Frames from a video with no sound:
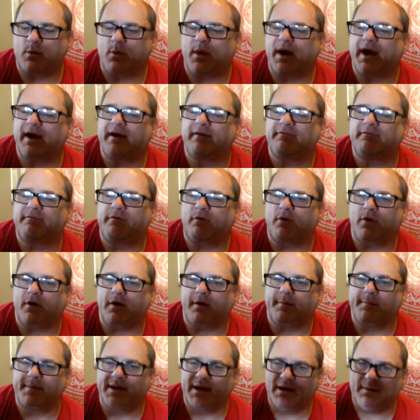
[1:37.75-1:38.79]
way
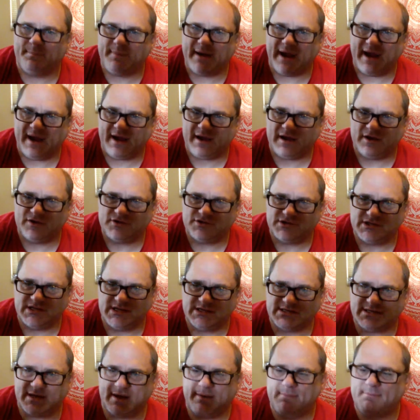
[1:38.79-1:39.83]
for me to package
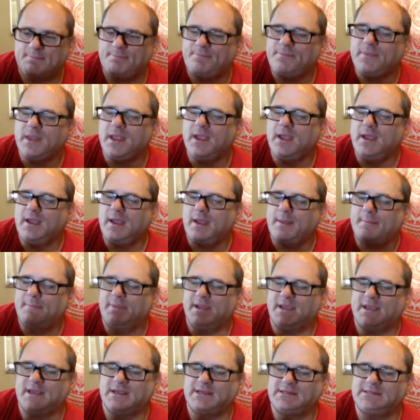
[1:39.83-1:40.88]
these up
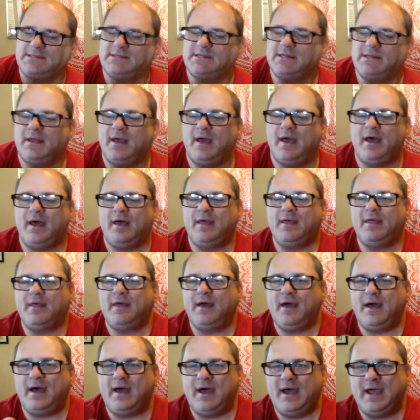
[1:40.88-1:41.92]
because
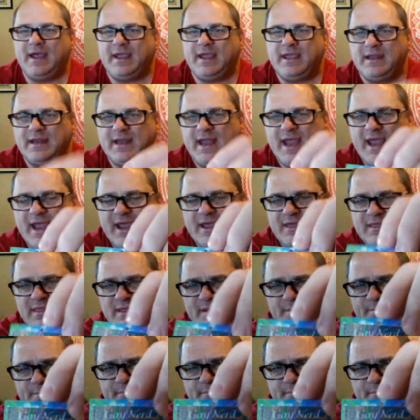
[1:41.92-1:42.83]
I can hang